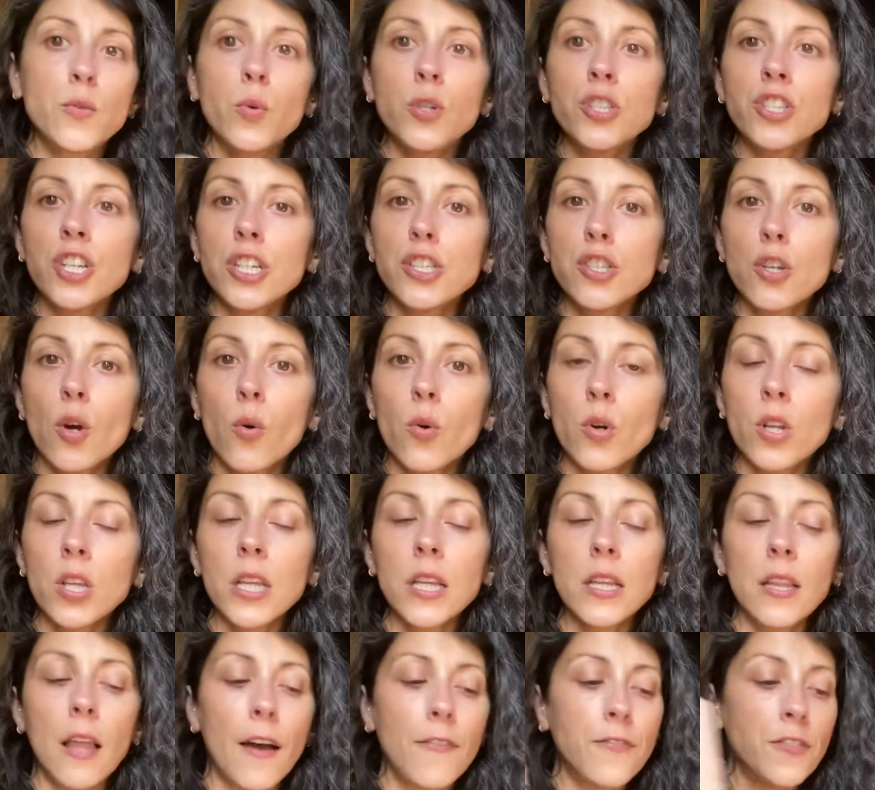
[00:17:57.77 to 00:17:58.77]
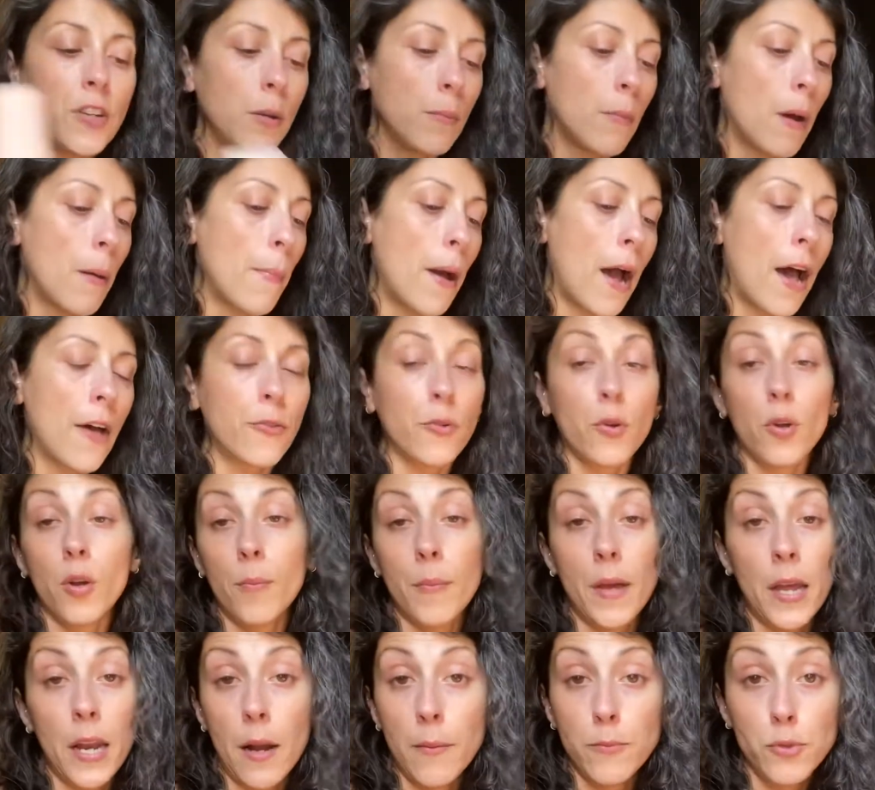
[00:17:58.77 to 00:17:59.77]
which I totally left in my bathroom
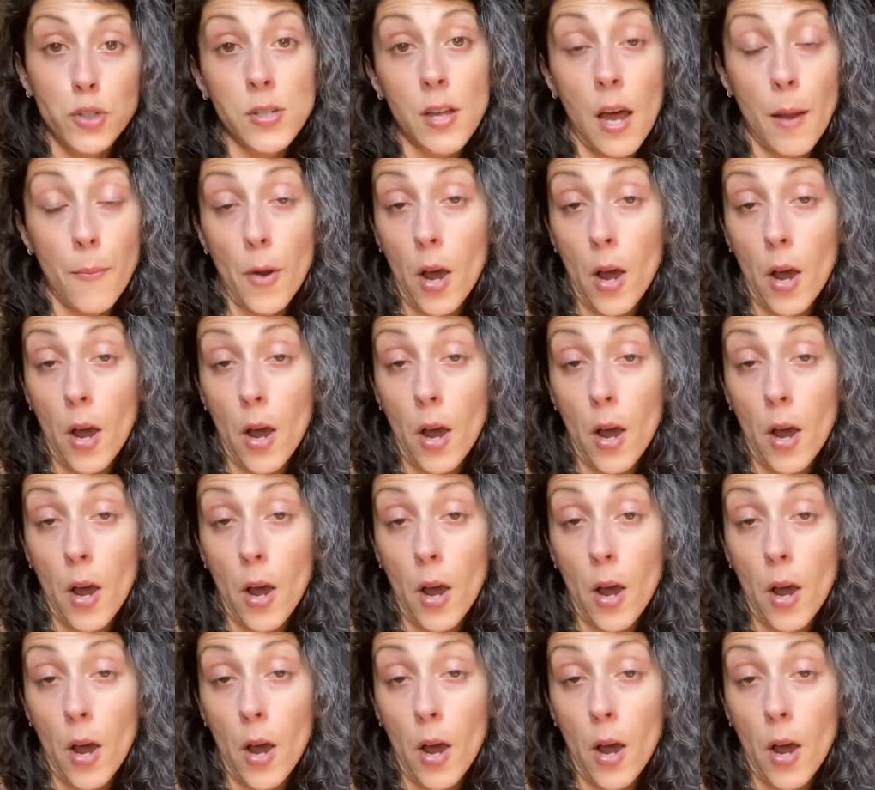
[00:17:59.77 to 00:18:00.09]
and I'm